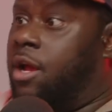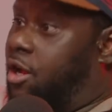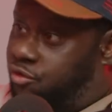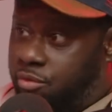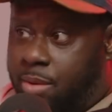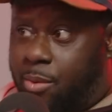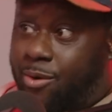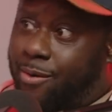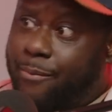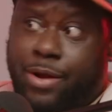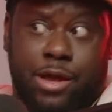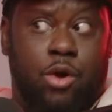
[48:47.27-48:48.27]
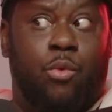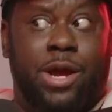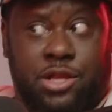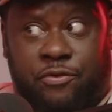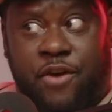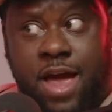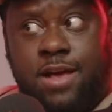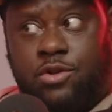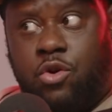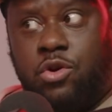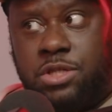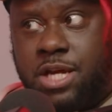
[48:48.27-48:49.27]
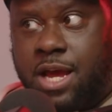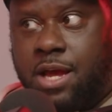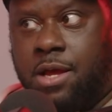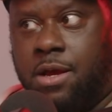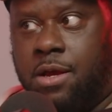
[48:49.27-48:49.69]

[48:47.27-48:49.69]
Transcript: Cause remember I'm like, yo, wait, the fans gonna say